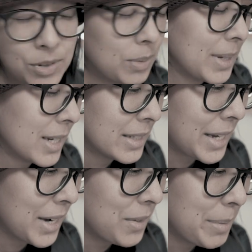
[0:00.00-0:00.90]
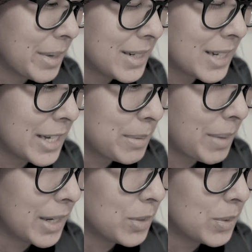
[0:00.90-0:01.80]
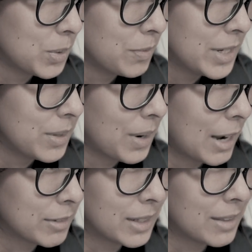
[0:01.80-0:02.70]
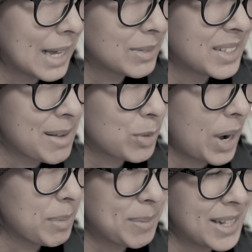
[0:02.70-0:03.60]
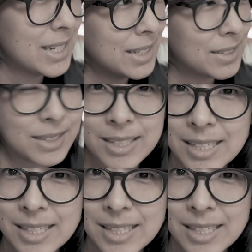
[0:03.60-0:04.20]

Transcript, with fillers: Well, because I can only monetize my YouTube video after a thousand subscribers, but details.